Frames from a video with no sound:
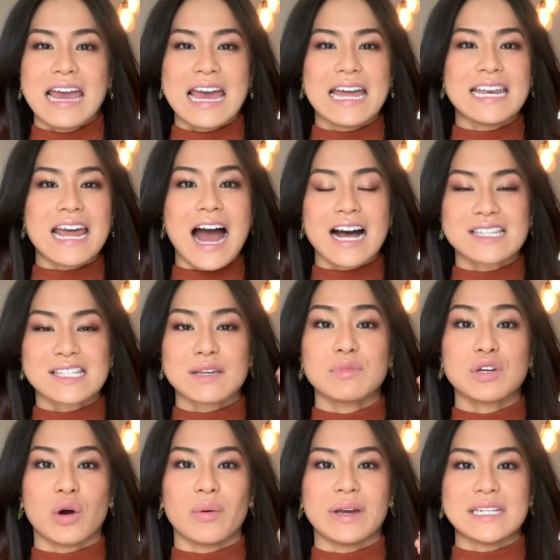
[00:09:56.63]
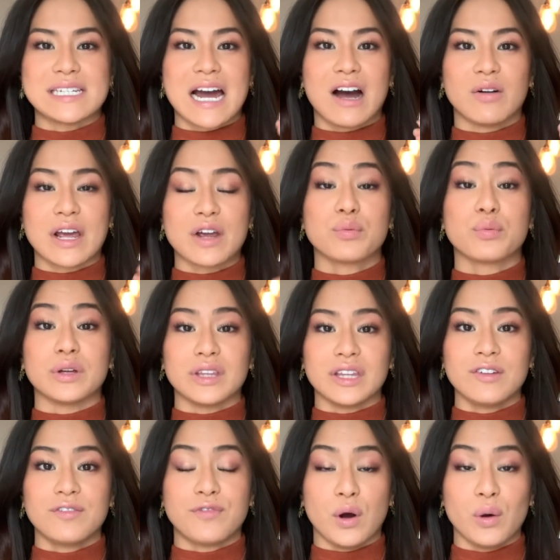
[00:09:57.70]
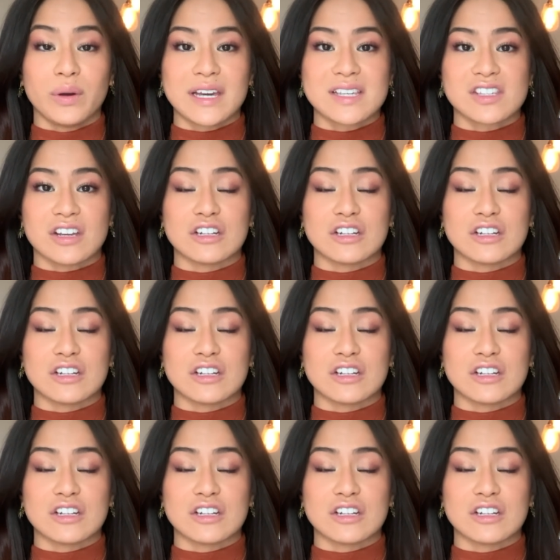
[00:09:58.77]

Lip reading: And as I'm going down, I really focus